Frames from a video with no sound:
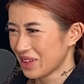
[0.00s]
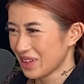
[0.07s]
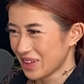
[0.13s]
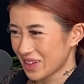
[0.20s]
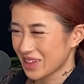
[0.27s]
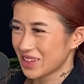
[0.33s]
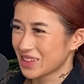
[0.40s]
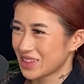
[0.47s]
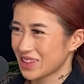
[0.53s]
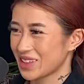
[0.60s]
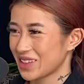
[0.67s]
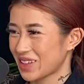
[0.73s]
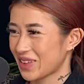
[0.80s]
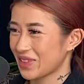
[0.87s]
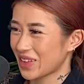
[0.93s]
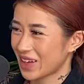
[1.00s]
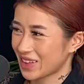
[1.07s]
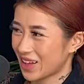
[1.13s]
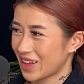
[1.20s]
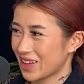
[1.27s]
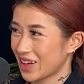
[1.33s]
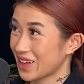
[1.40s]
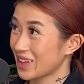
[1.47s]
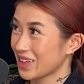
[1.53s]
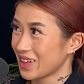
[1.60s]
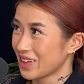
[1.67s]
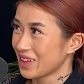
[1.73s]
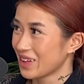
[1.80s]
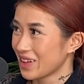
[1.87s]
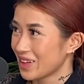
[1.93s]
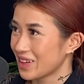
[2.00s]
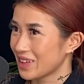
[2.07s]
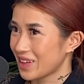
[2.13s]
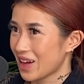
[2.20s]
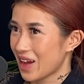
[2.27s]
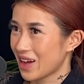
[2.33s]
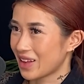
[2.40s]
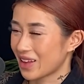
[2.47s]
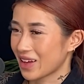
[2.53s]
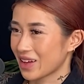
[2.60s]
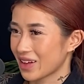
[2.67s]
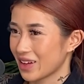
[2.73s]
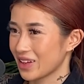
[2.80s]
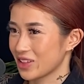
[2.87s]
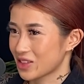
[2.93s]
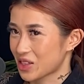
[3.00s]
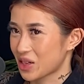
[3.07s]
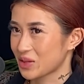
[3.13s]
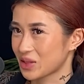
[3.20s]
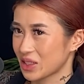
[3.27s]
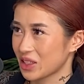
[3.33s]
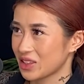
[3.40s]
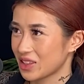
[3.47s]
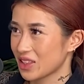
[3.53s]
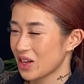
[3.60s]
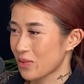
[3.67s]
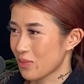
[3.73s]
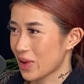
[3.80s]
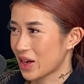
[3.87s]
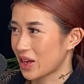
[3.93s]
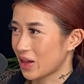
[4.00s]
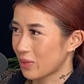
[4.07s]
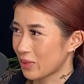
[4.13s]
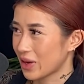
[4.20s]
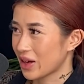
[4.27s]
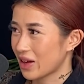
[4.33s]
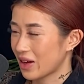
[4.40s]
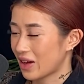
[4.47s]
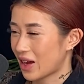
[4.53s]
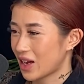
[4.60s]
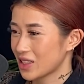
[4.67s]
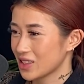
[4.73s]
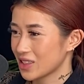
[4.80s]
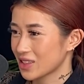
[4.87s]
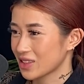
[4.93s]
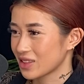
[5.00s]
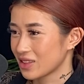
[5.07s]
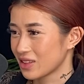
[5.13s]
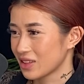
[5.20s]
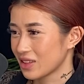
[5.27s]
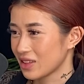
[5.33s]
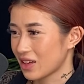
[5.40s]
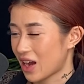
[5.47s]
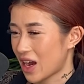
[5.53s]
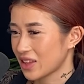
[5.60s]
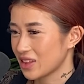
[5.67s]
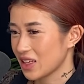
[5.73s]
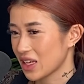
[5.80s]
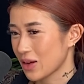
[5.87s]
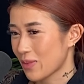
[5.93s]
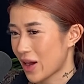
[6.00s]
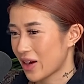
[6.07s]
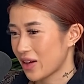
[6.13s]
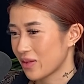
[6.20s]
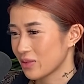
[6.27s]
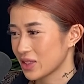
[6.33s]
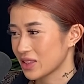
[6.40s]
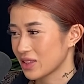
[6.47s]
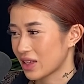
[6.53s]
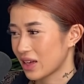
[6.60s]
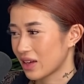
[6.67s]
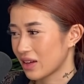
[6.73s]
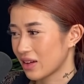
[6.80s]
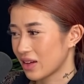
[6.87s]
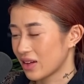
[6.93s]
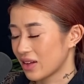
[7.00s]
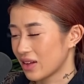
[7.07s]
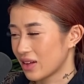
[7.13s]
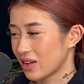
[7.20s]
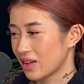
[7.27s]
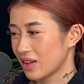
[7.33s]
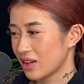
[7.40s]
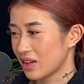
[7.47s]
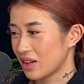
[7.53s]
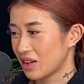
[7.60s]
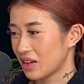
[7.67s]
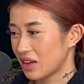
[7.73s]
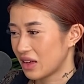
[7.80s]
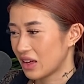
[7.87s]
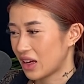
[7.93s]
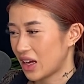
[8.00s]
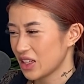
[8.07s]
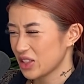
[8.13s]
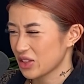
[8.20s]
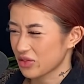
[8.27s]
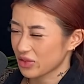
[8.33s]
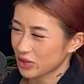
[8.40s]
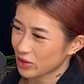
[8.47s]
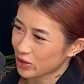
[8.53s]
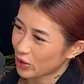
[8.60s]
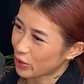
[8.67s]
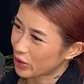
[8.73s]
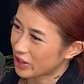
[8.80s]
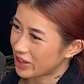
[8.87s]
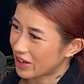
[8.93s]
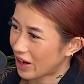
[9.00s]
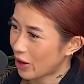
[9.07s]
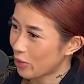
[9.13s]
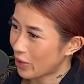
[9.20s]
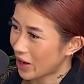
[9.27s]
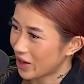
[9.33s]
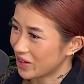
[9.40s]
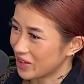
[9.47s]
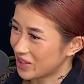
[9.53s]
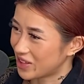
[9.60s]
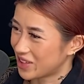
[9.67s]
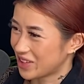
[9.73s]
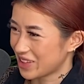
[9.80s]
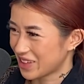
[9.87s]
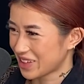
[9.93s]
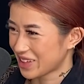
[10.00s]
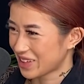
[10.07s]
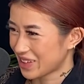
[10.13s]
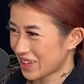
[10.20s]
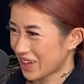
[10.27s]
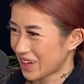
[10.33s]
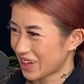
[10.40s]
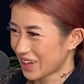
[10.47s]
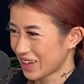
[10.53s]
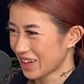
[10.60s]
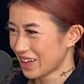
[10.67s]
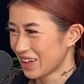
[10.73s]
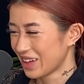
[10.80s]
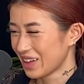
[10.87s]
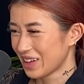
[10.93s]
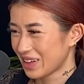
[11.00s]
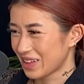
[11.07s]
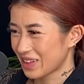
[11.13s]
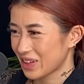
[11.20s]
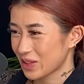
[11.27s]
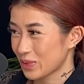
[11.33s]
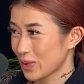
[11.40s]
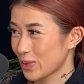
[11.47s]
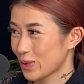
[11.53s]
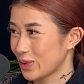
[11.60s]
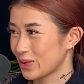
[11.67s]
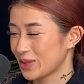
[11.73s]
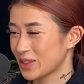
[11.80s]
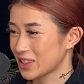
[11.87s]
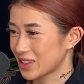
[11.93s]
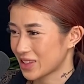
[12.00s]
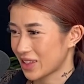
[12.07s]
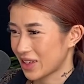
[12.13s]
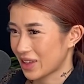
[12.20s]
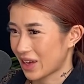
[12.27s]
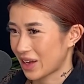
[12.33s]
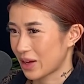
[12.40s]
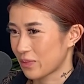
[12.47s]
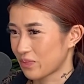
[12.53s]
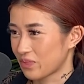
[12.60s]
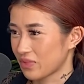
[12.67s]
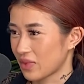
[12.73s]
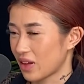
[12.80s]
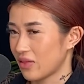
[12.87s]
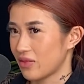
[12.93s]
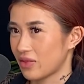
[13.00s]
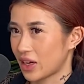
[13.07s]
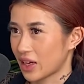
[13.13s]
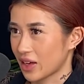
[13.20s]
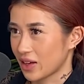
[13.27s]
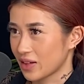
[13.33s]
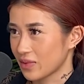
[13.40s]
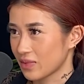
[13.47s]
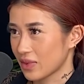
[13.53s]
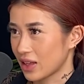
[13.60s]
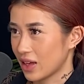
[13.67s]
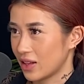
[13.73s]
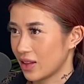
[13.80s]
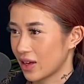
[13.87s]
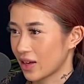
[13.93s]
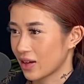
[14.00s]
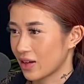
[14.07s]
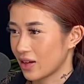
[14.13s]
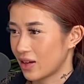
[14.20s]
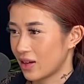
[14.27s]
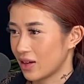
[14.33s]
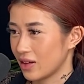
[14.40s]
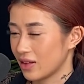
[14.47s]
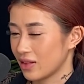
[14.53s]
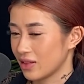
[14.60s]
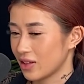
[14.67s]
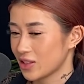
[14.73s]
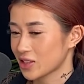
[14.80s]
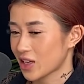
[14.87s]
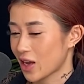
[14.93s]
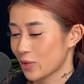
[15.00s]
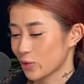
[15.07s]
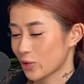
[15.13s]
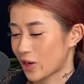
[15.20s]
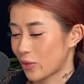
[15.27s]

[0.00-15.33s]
It's just stuff like that. Like, yeah, like in terms, it's good money, but I think about it, I'm just like, I just feel so weirded out by this, you know, like there's people who just say like, fuck it. And like, there's times where